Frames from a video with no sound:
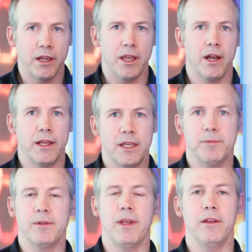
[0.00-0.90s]
again, I
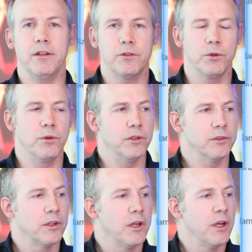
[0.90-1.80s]
keep saying these
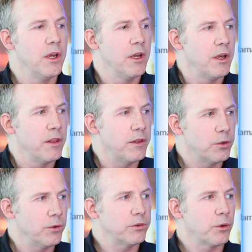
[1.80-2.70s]
tools, the
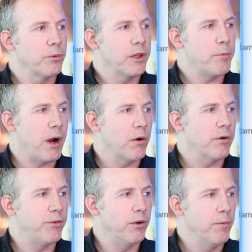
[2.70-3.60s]
tools are really
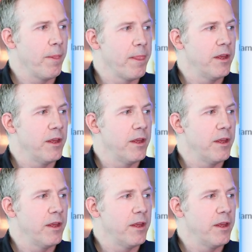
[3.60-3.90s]
powerful.